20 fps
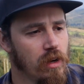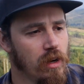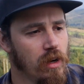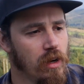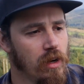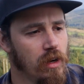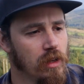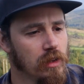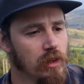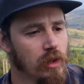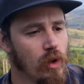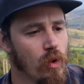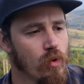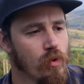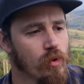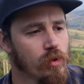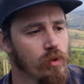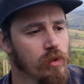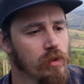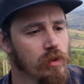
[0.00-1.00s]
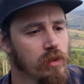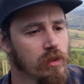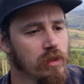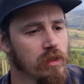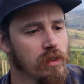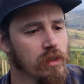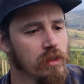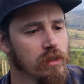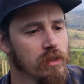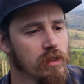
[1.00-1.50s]
a
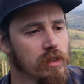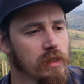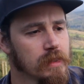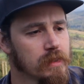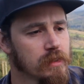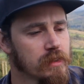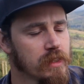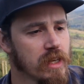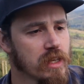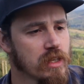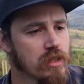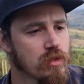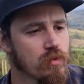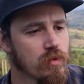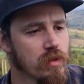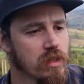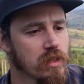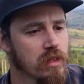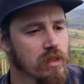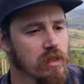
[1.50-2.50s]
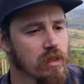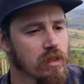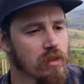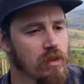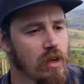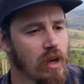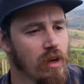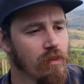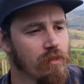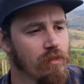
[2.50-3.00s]
local taste to it.
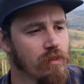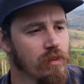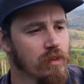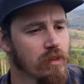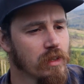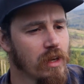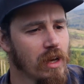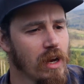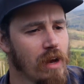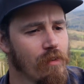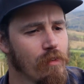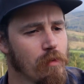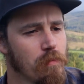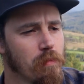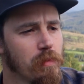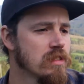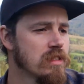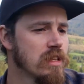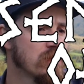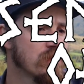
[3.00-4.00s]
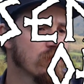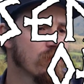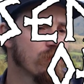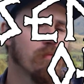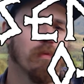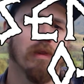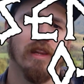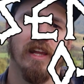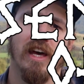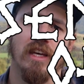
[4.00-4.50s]
You have gotta have a sense
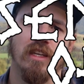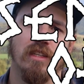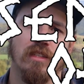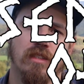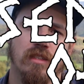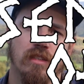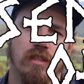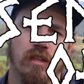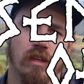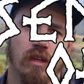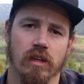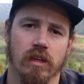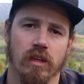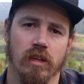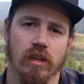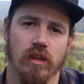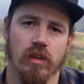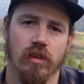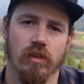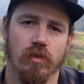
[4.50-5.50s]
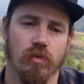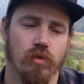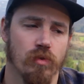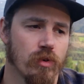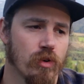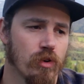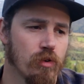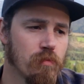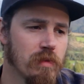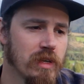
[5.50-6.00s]
of place to
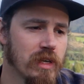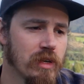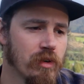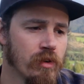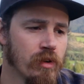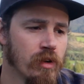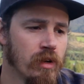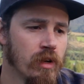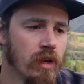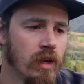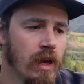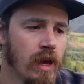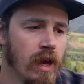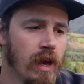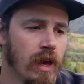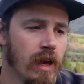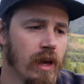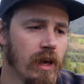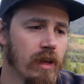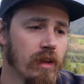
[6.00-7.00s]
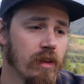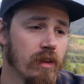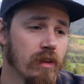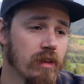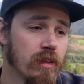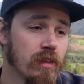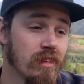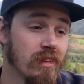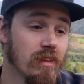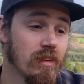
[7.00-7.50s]
your beer,
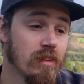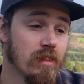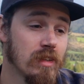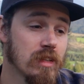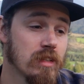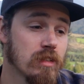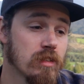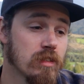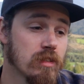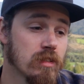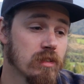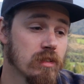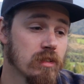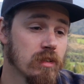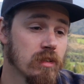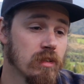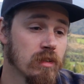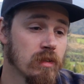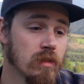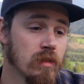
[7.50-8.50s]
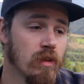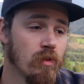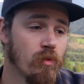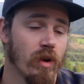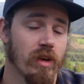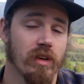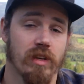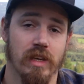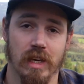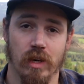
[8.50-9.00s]
and this
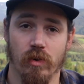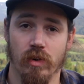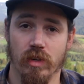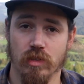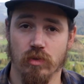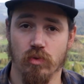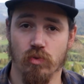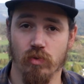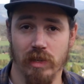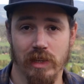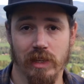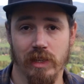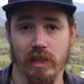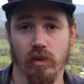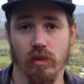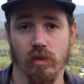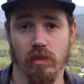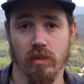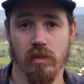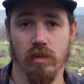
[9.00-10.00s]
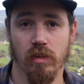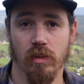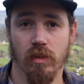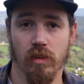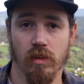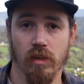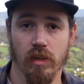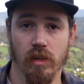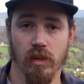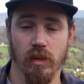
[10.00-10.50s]
right here is really good
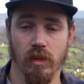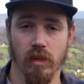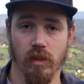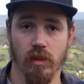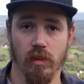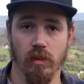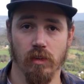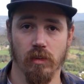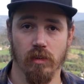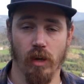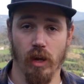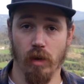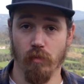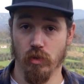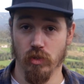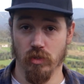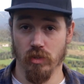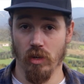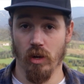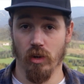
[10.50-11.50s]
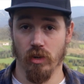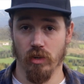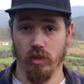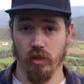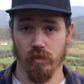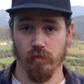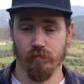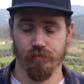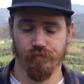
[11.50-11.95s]
time to start.